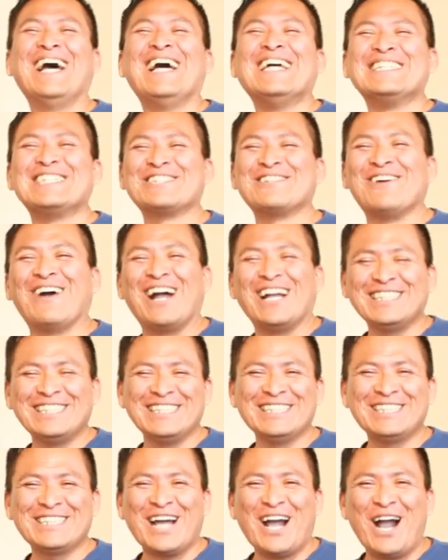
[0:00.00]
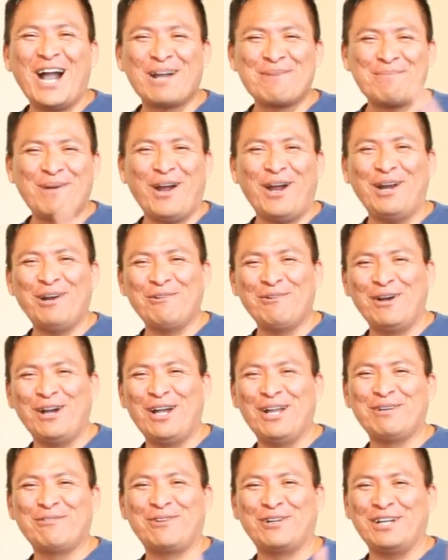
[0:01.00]
Squashy Talk Part
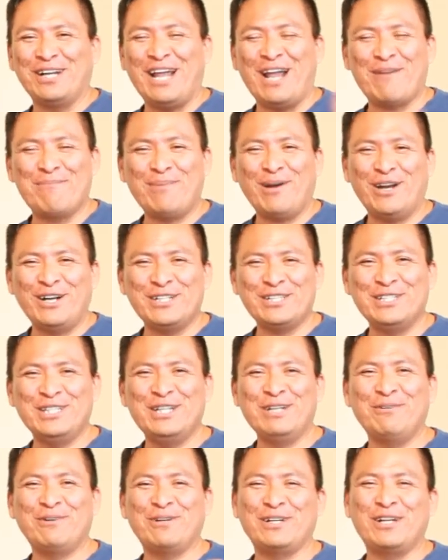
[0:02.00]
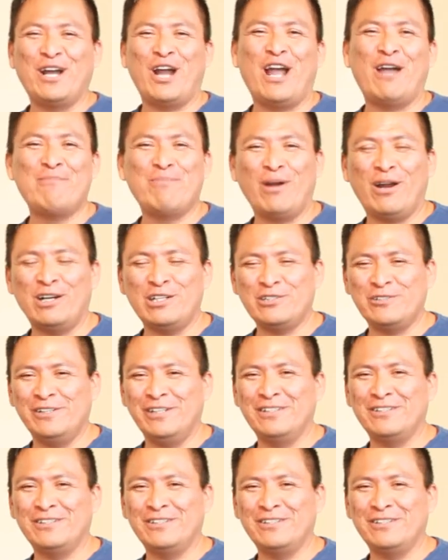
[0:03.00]
1. We're going to have Part 2, we're going to have Part 3.